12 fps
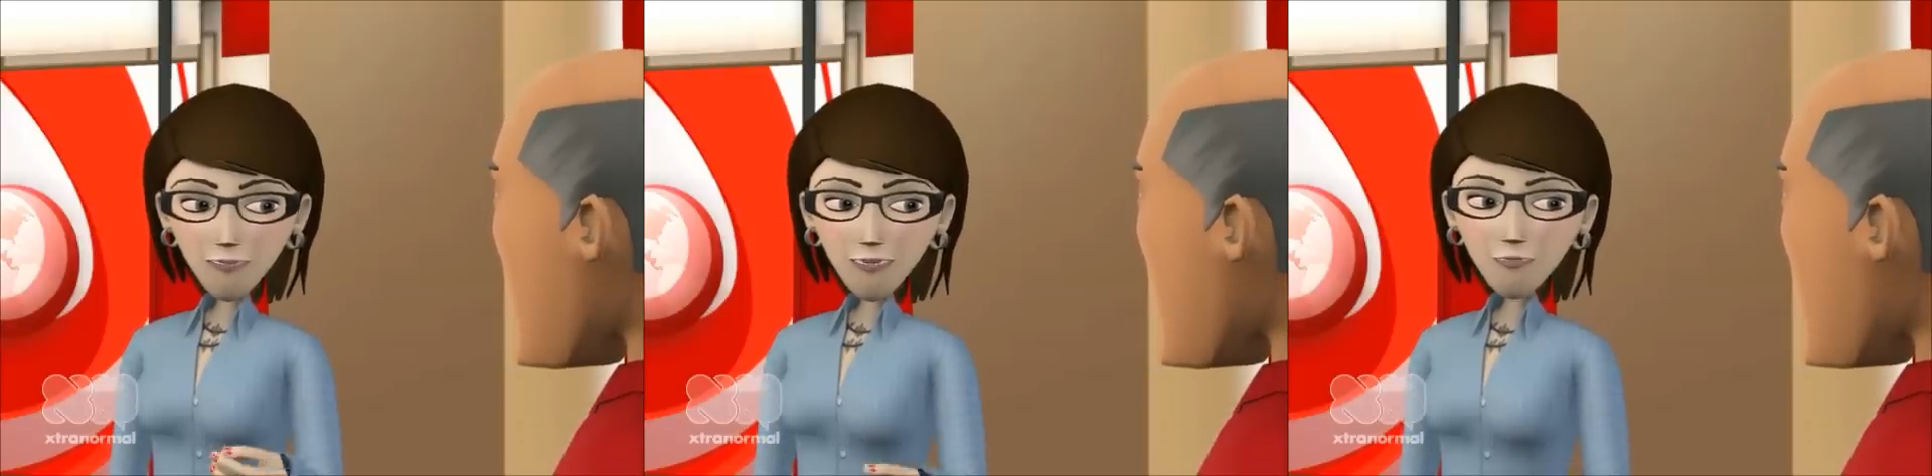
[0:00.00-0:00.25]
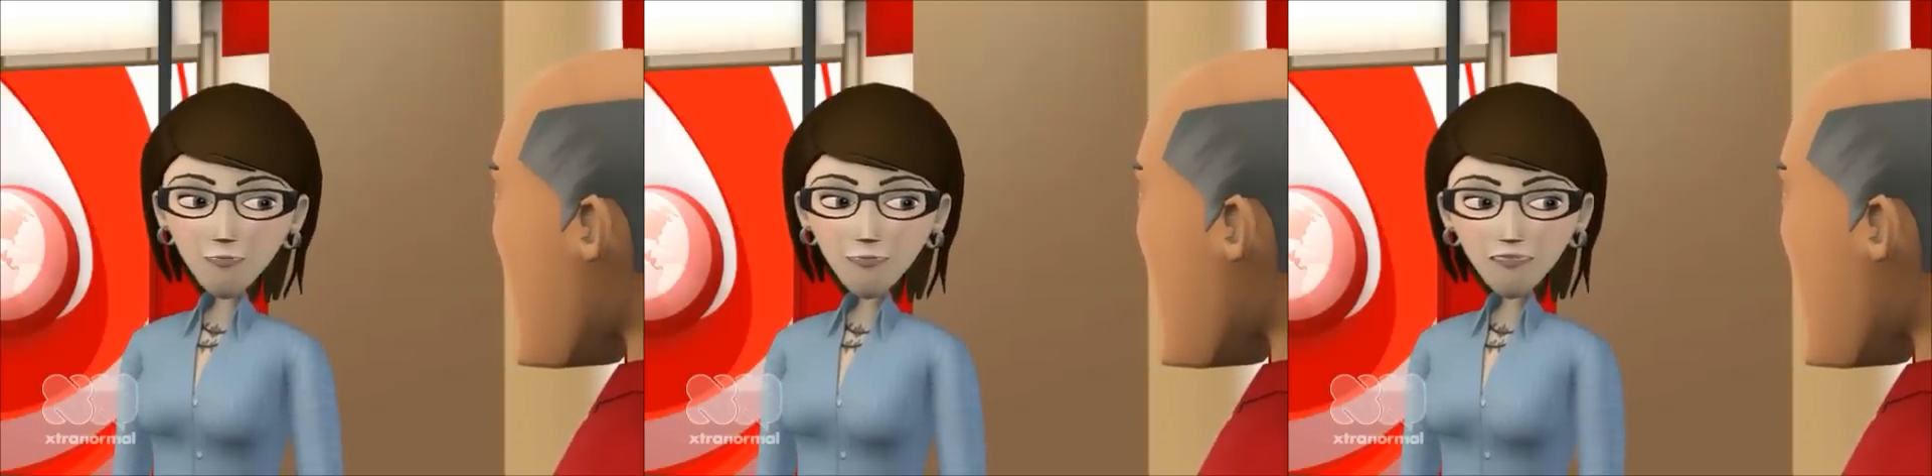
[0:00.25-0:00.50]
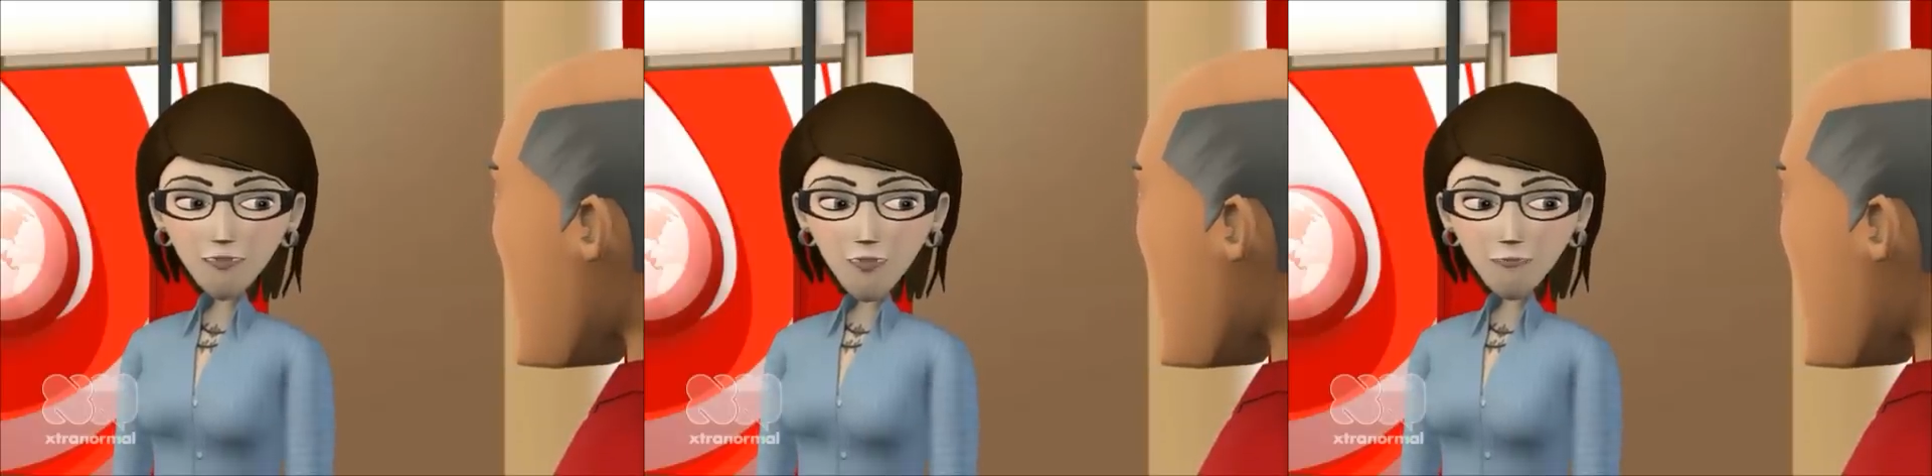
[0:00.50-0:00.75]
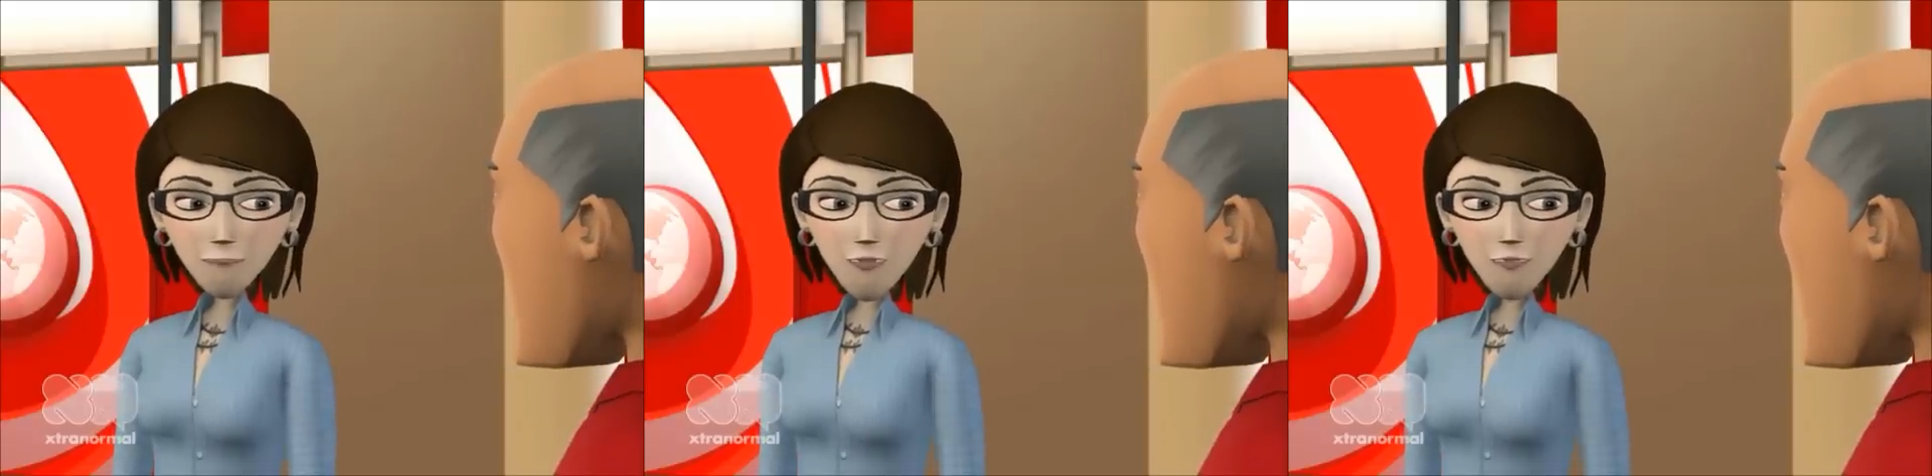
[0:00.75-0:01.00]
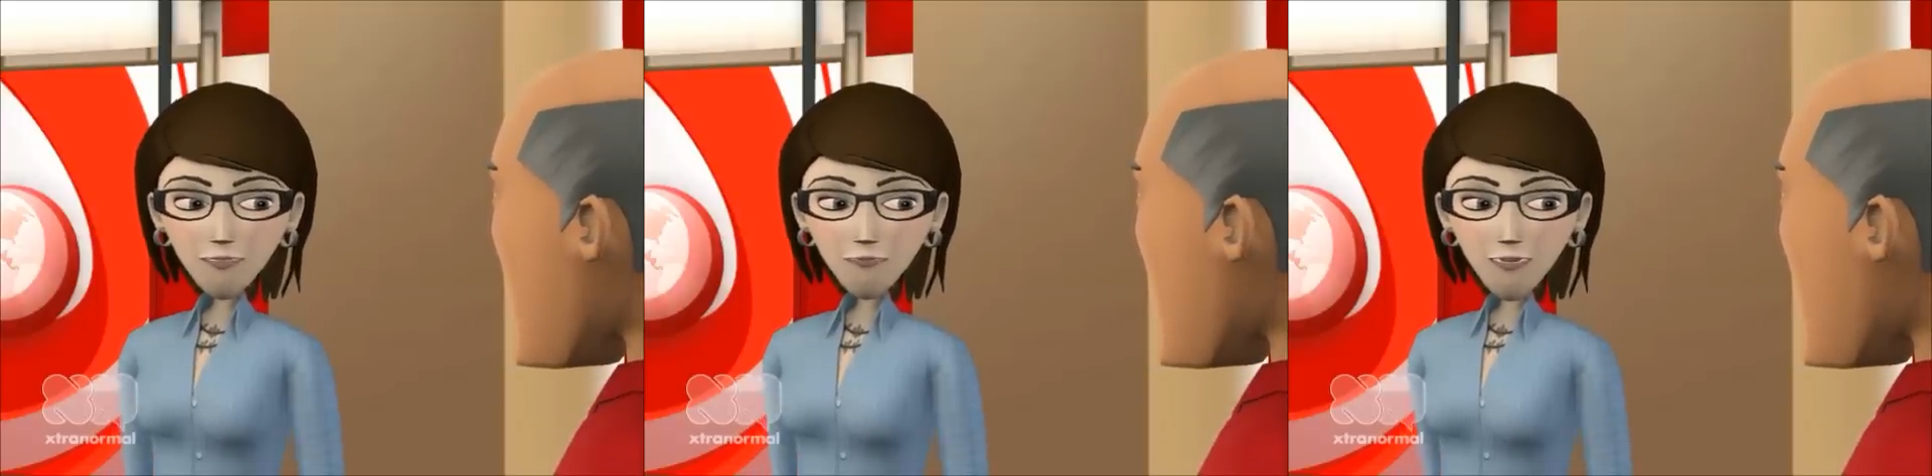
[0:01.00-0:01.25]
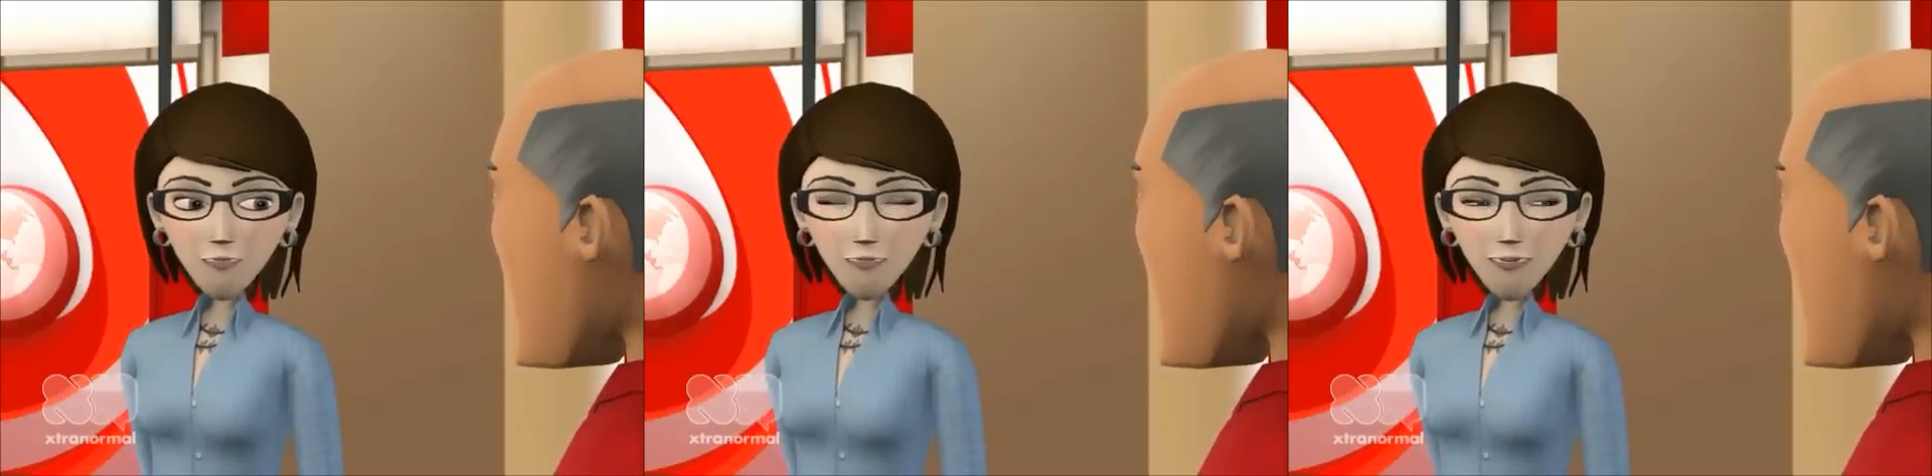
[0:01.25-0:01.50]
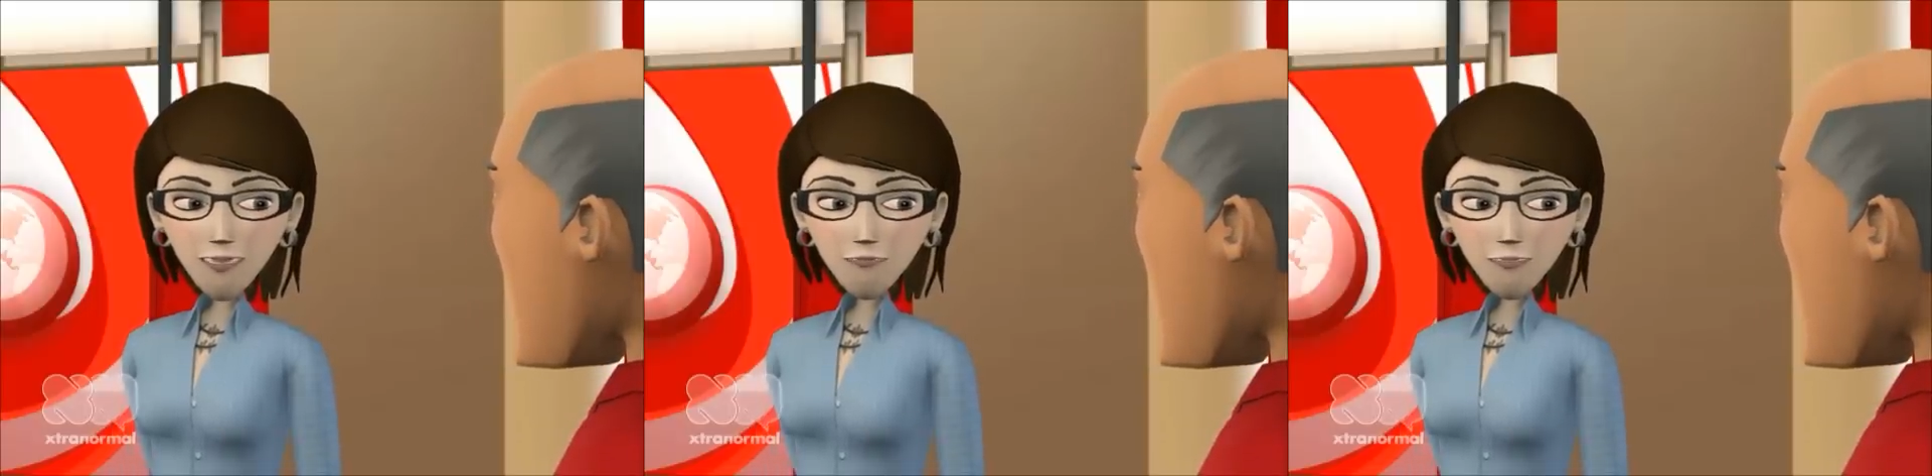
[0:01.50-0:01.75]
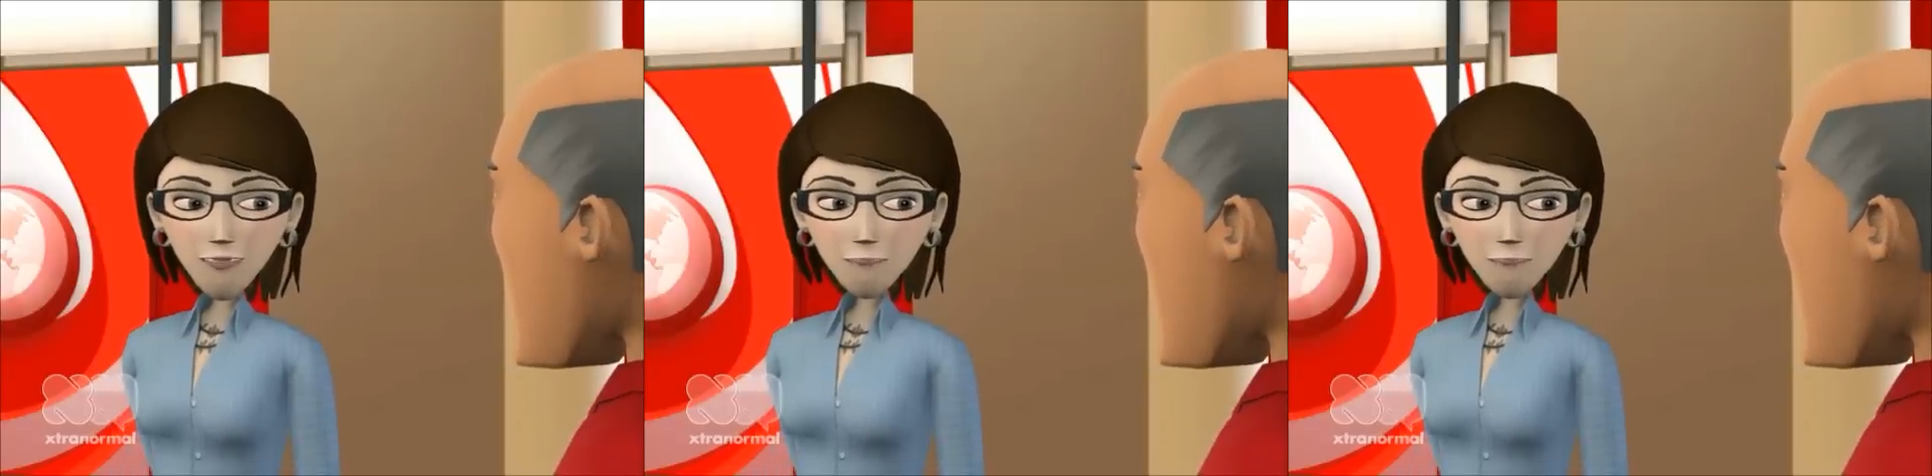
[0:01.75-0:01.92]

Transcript: do the same poles of two different